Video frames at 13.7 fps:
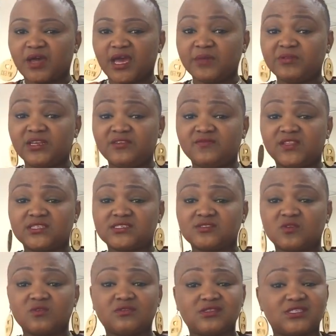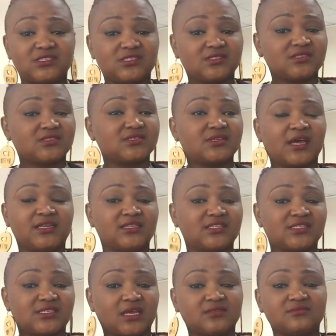I believe there's no coincidence under
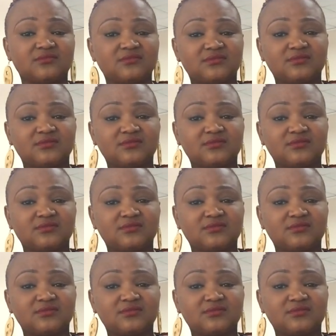the sun.